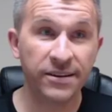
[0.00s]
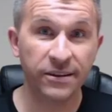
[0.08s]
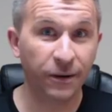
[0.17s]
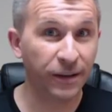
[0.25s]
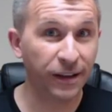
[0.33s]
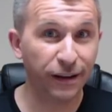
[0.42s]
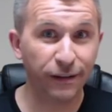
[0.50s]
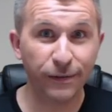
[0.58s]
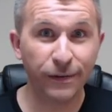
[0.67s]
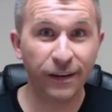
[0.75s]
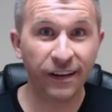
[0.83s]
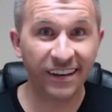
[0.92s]
Don't get too
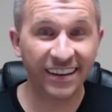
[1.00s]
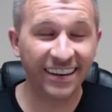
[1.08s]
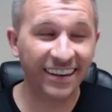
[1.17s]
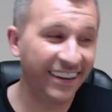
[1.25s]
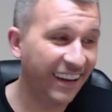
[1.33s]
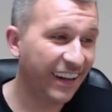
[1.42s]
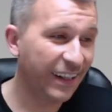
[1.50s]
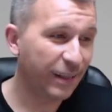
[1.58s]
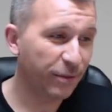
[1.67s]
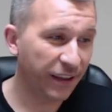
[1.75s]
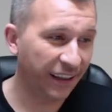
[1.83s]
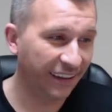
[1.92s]
cocky.
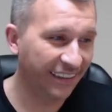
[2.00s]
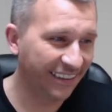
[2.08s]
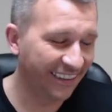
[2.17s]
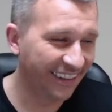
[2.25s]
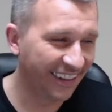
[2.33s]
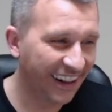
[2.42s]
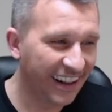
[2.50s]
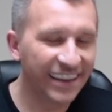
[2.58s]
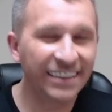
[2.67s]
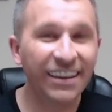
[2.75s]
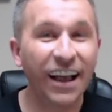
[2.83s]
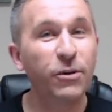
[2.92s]

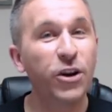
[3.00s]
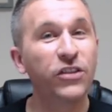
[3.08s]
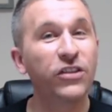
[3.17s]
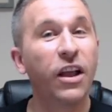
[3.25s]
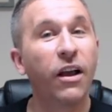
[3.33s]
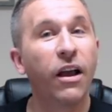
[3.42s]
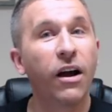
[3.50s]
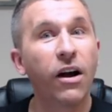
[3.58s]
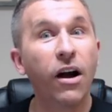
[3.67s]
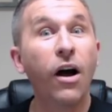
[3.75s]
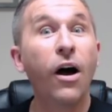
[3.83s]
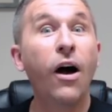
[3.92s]
So I was
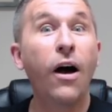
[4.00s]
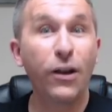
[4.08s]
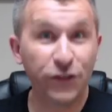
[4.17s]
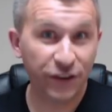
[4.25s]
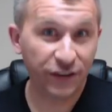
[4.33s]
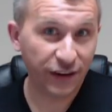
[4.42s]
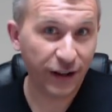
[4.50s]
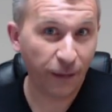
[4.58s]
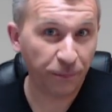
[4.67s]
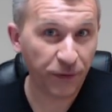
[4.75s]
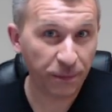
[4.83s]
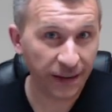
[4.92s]
cautiously
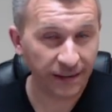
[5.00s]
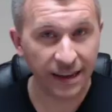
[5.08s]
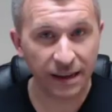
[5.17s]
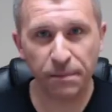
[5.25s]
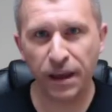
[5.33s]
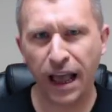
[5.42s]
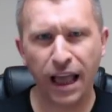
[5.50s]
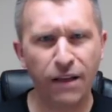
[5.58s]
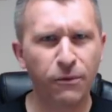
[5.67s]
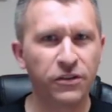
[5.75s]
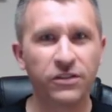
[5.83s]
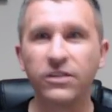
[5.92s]
optimistic, but I
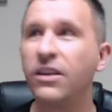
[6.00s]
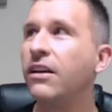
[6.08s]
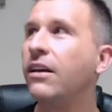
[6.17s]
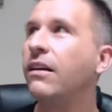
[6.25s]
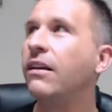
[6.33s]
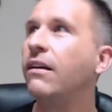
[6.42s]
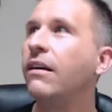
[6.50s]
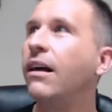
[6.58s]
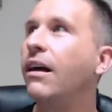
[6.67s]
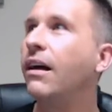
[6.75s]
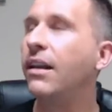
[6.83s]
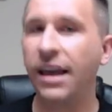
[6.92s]
wasn't
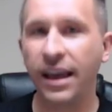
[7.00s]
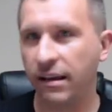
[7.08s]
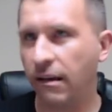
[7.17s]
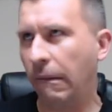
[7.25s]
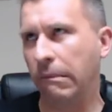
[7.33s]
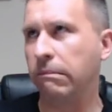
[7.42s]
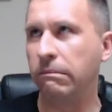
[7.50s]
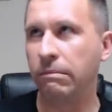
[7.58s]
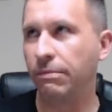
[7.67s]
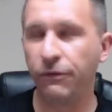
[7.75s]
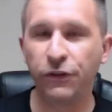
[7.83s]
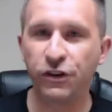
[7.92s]

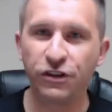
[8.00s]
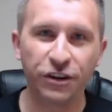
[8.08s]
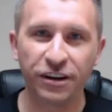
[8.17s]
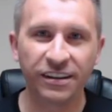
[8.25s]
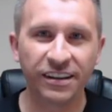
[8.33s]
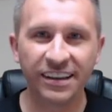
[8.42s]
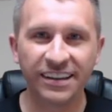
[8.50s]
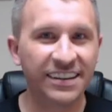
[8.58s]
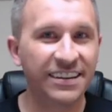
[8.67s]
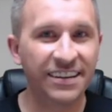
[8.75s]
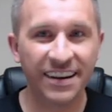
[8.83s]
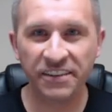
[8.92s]
for sure. Because
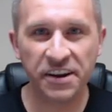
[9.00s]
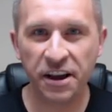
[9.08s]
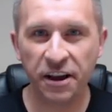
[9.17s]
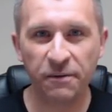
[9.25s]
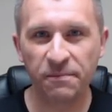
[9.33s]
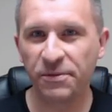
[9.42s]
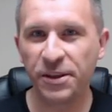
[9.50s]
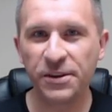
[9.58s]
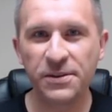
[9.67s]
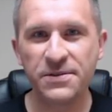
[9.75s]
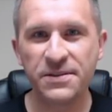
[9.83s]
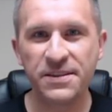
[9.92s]
you never know.
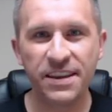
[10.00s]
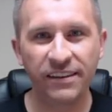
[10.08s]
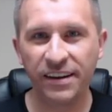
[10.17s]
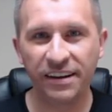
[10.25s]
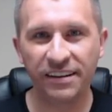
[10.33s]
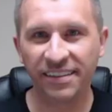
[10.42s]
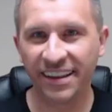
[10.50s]
You never know.